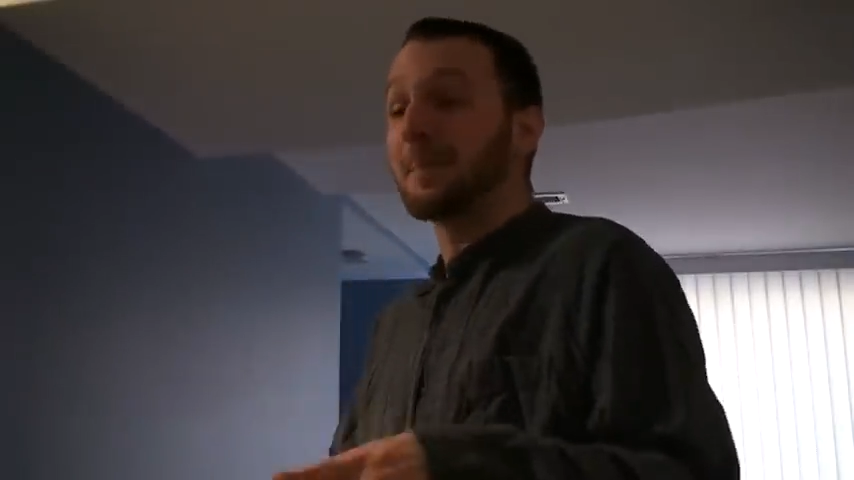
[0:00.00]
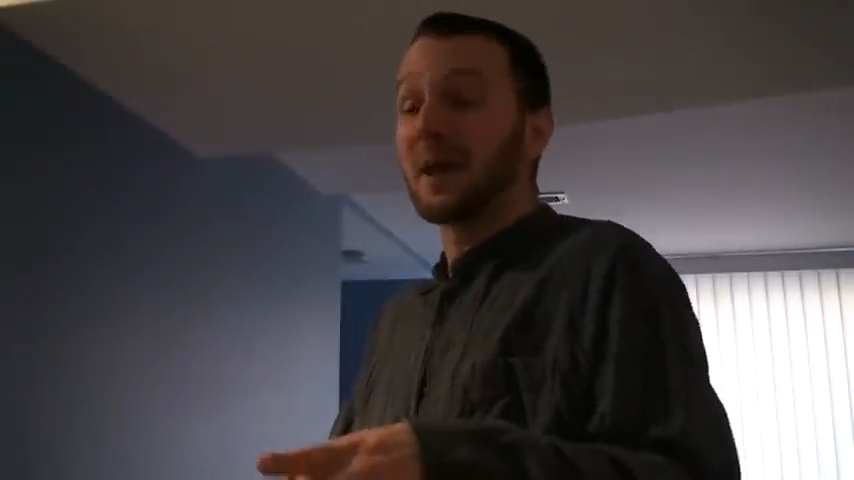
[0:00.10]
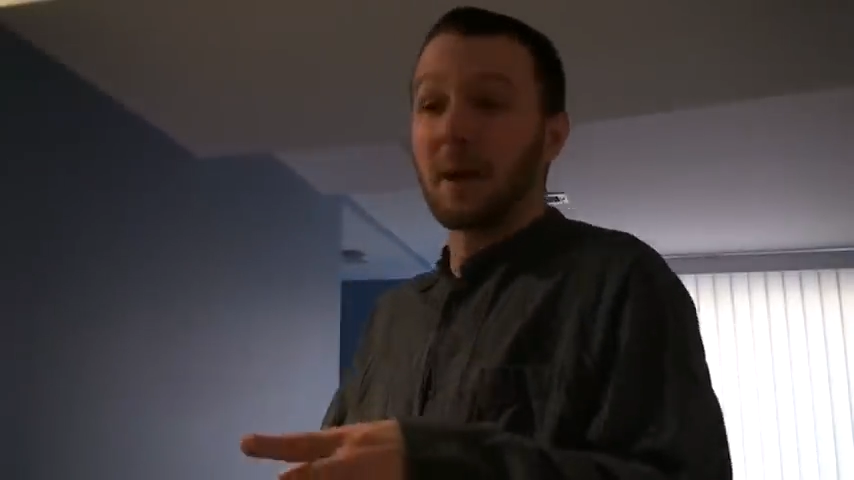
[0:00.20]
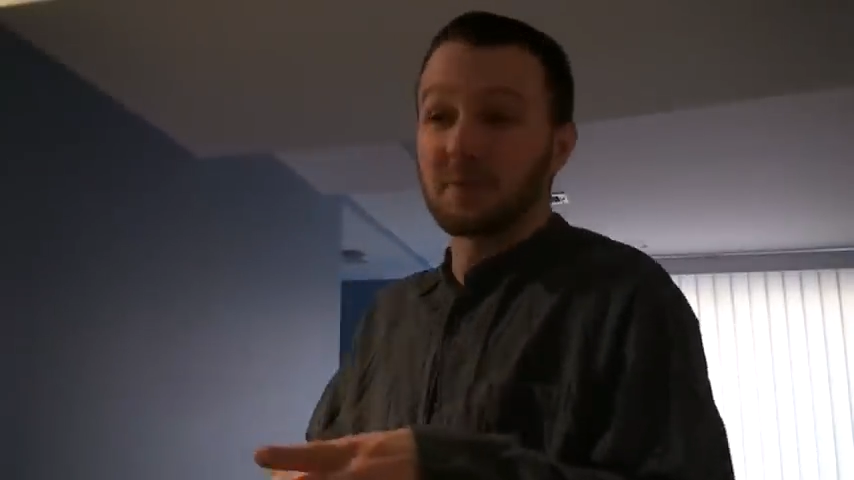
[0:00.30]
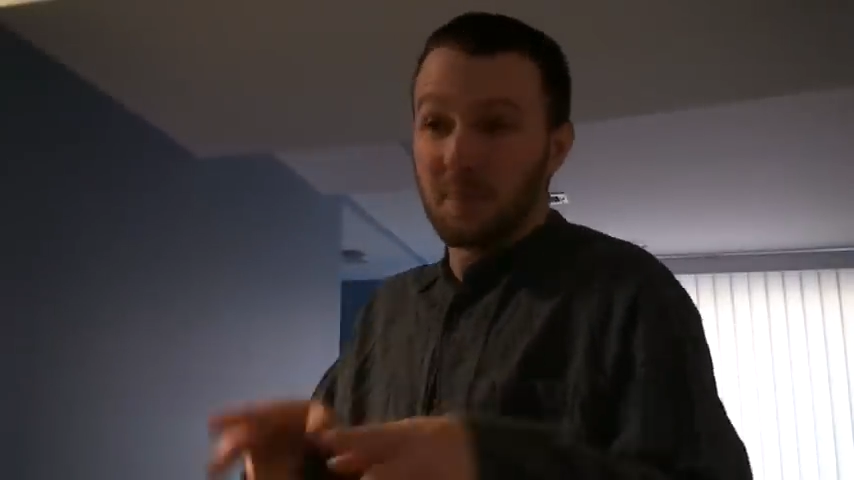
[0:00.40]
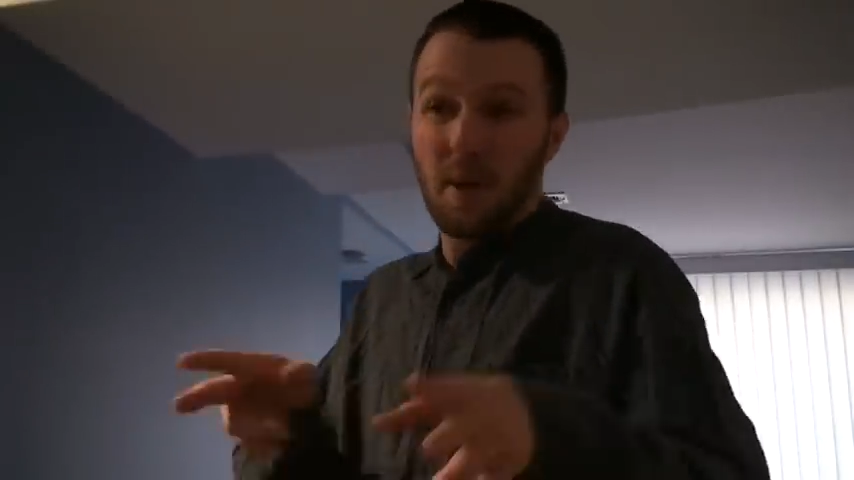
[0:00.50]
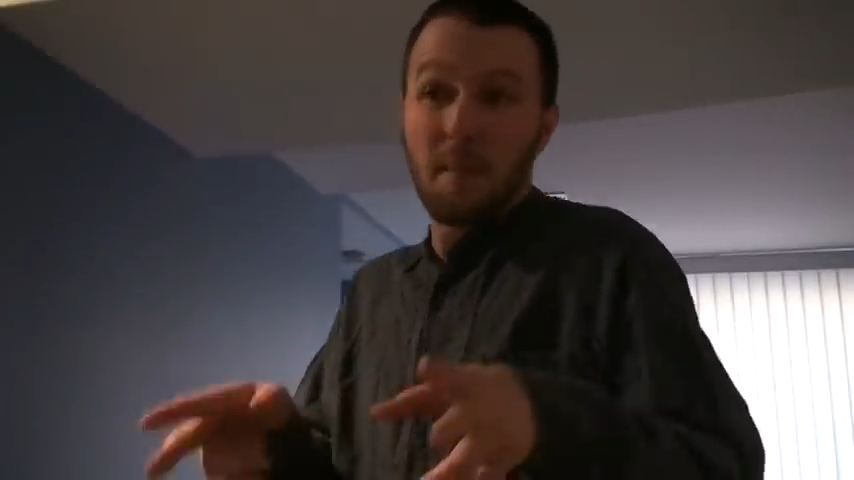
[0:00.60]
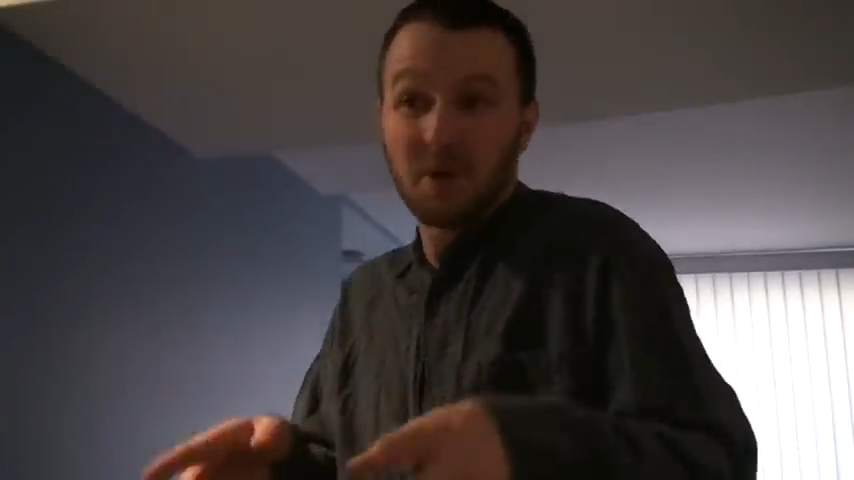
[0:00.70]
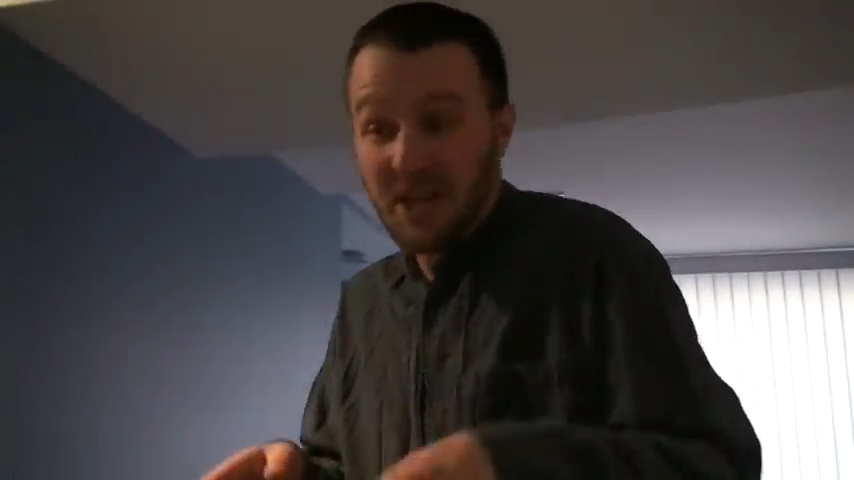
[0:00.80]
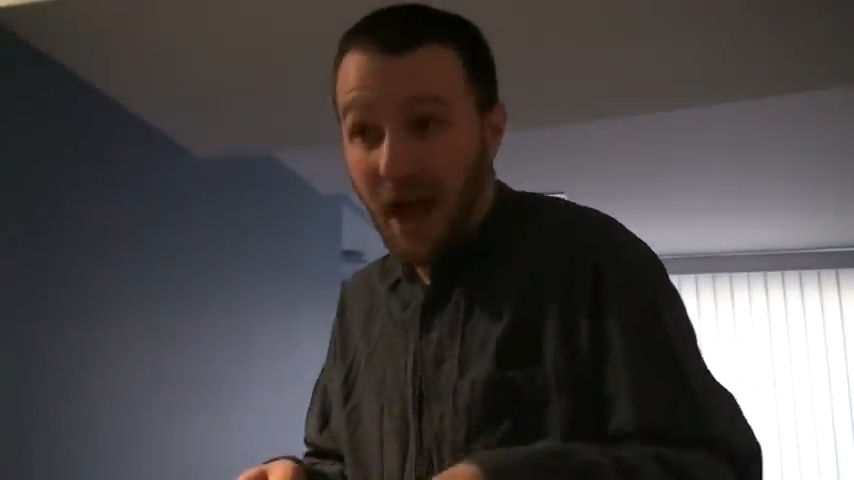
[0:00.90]
pick up some
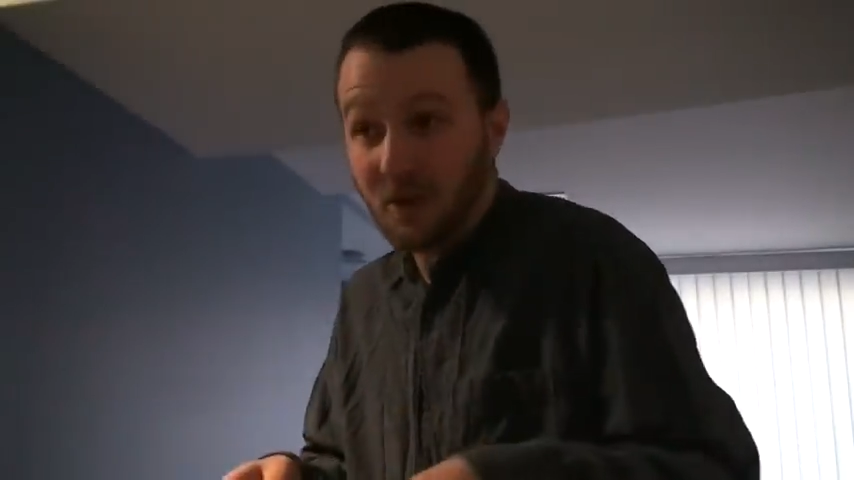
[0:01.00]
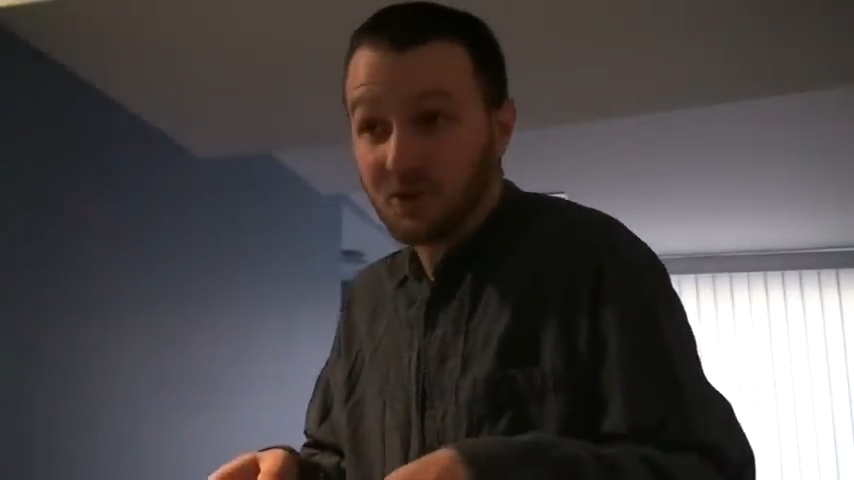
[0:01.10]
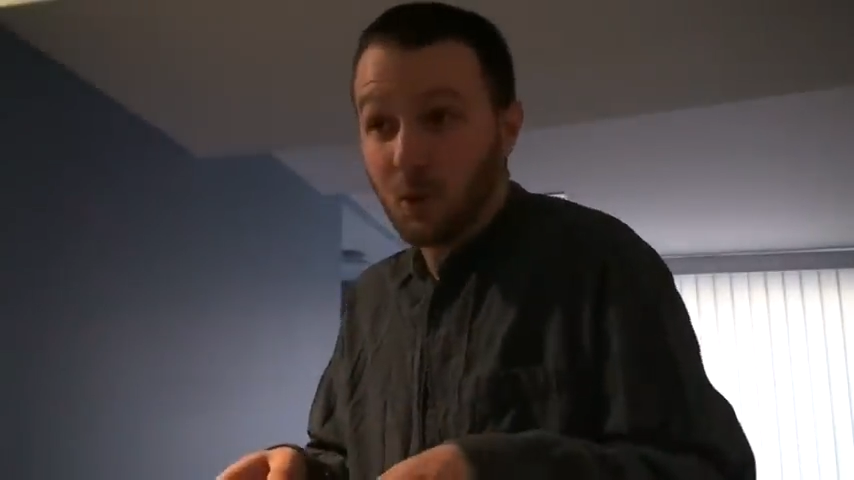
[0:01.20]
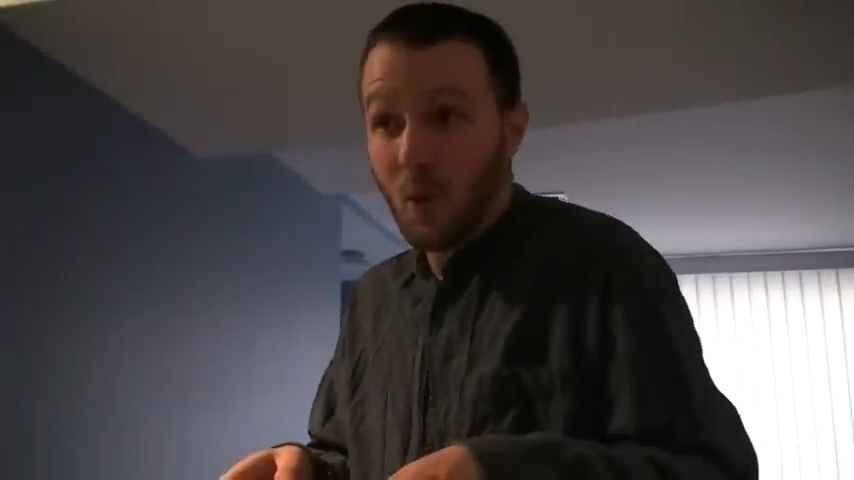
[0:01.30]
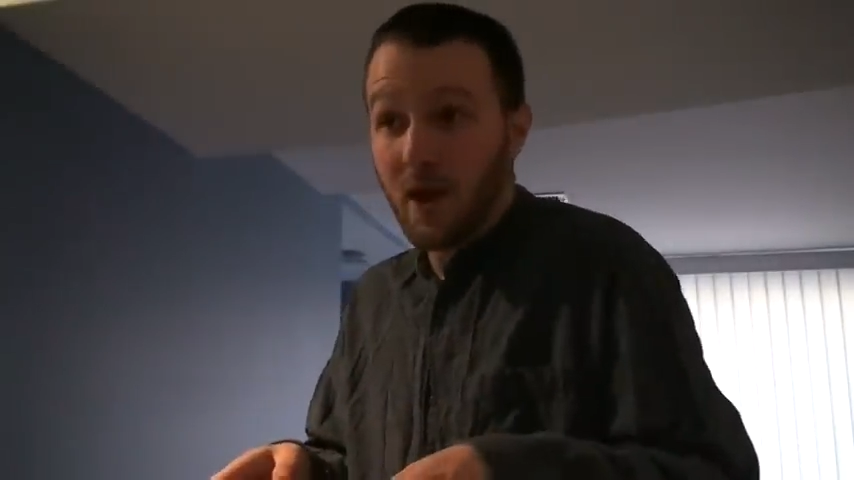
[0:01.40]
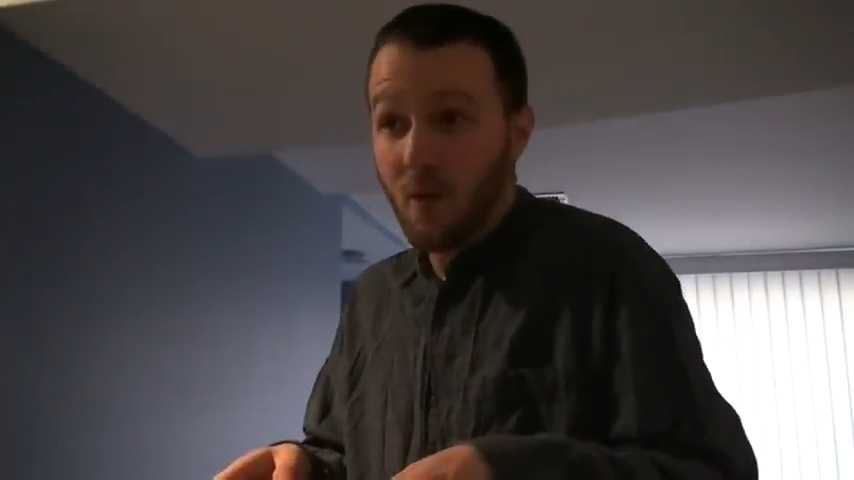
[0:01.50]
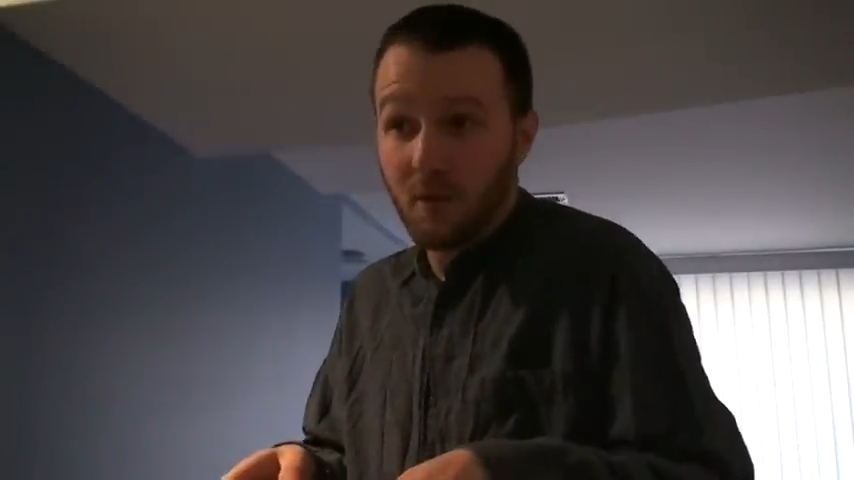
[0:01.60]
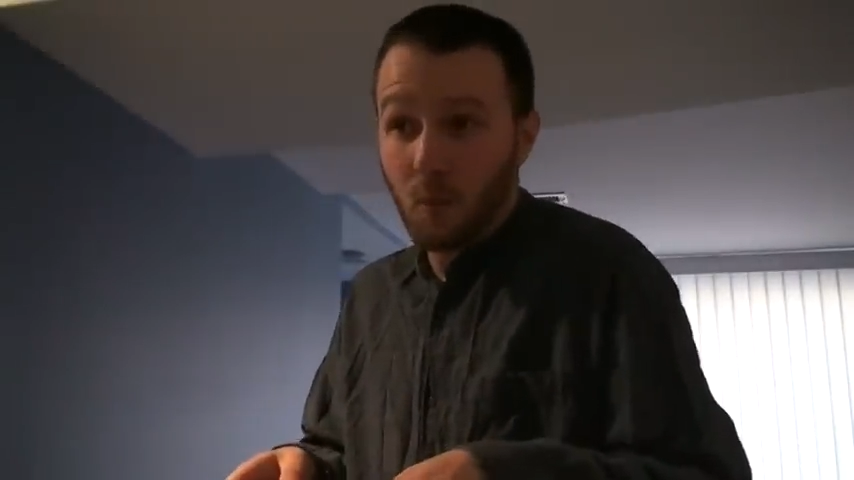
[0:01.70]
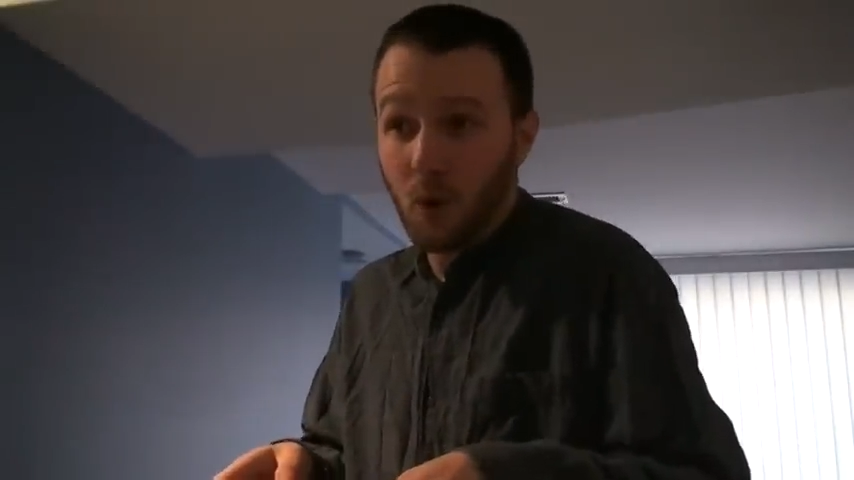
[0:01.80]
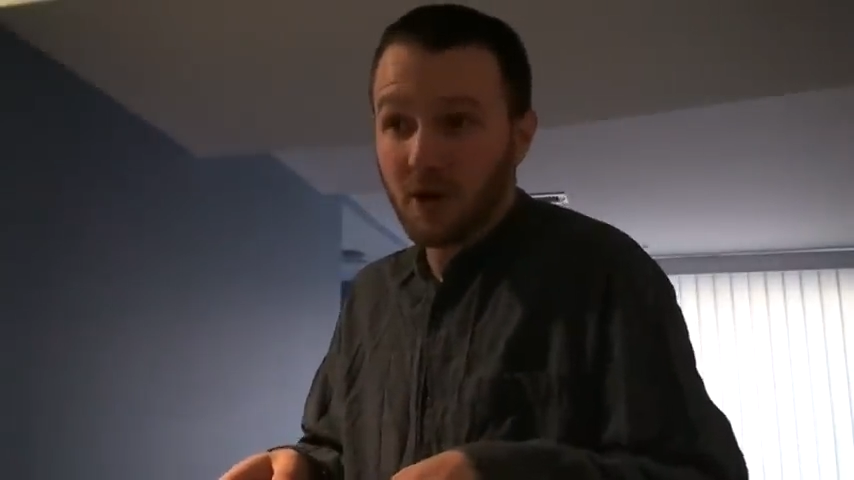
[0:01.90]
paper towels on the way home
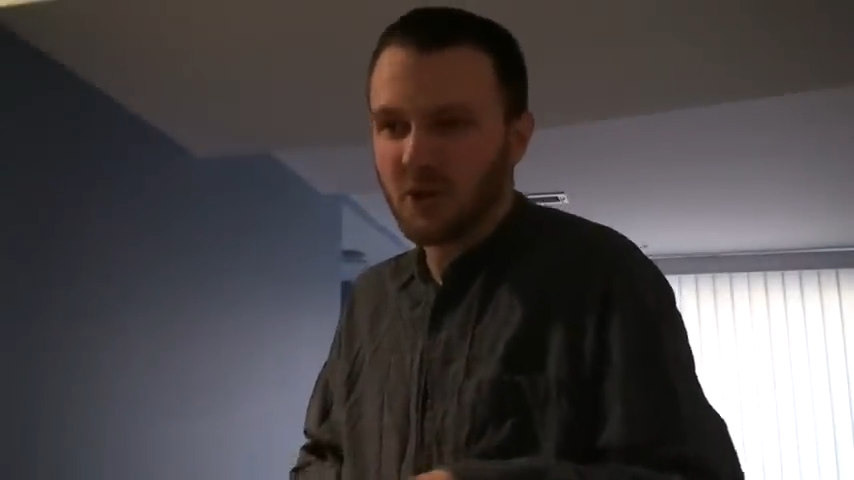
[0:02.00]
from work,